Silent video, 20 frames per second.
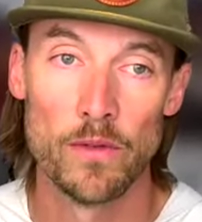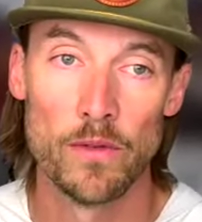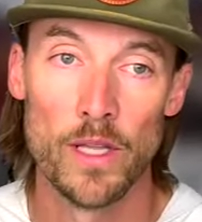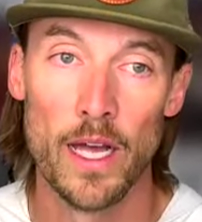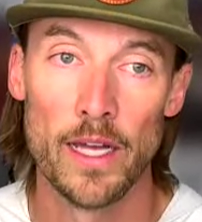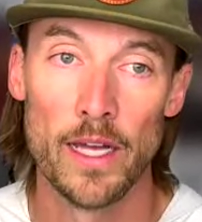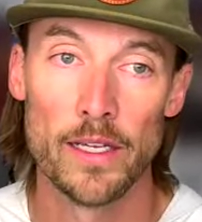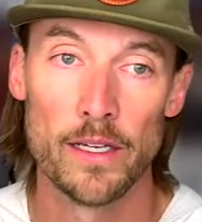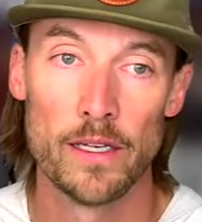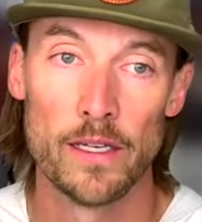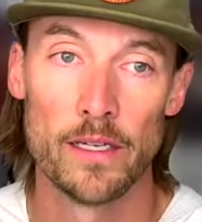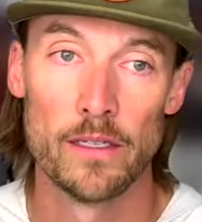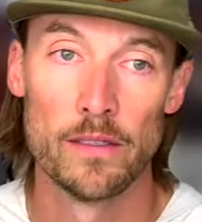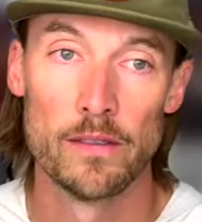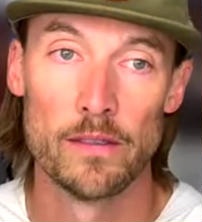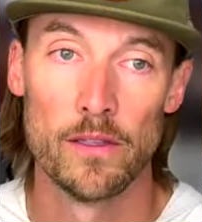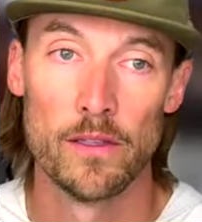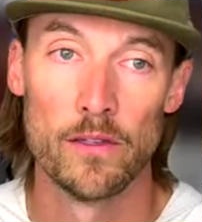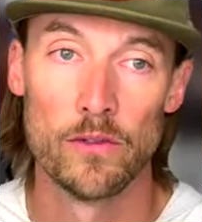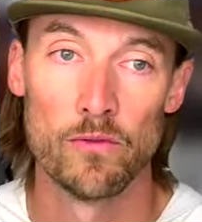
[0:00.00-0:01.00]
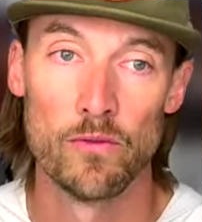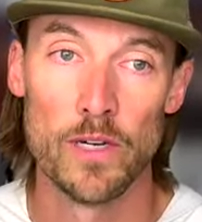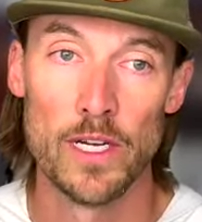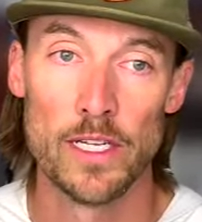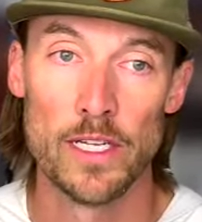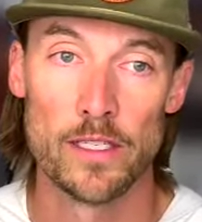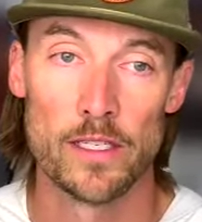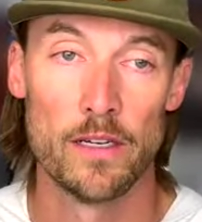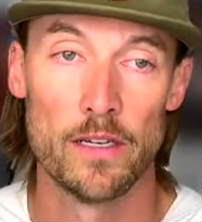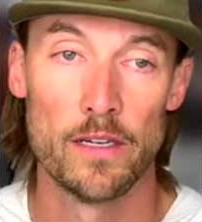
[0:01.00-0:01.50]
like the
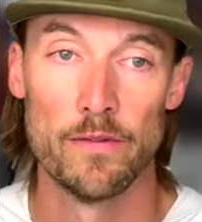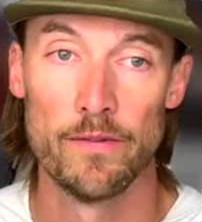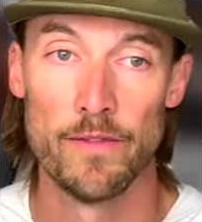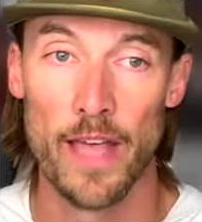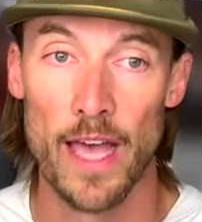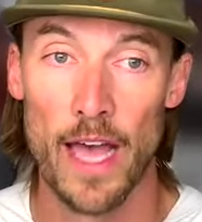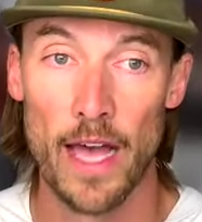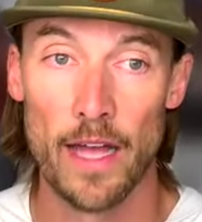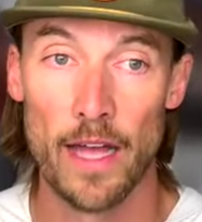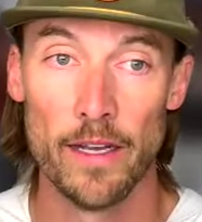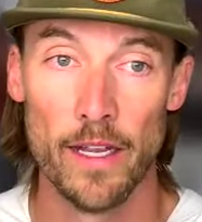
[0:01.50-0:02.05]
risk of that.